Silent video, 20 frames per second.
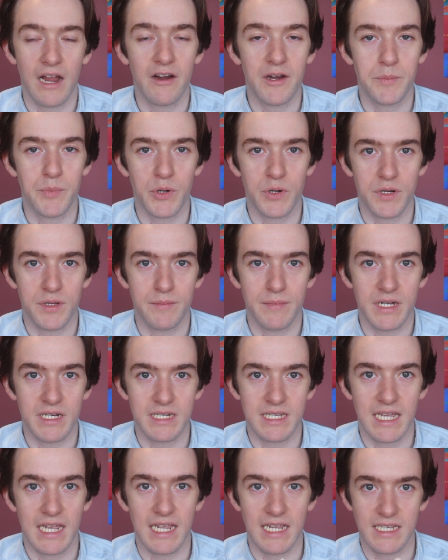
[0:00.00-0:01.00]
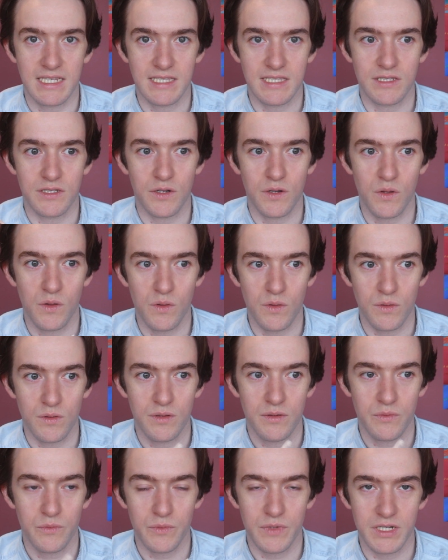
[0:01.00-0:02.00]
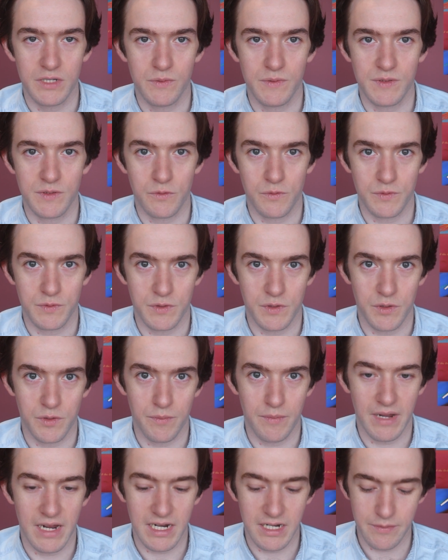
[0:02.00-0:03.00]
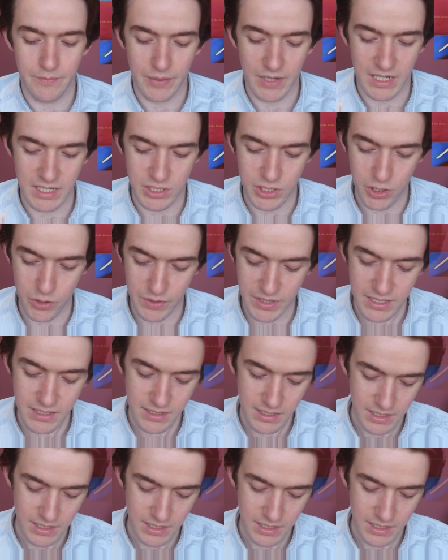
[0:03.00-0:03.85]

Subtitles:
Potter Mudcakes doll, which was also made by Joey.